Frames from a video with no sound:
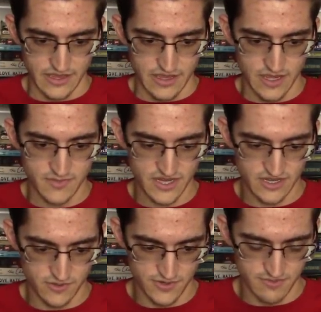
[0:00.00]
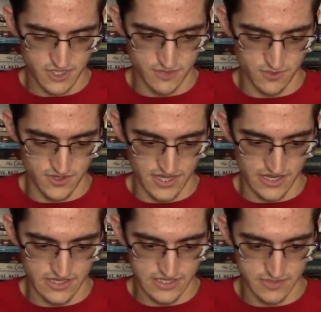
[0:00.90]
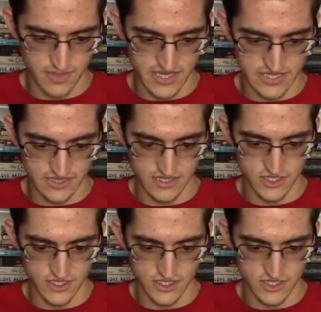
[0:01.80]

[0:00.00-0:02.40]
I'm not gonna read much more than that, because it's basically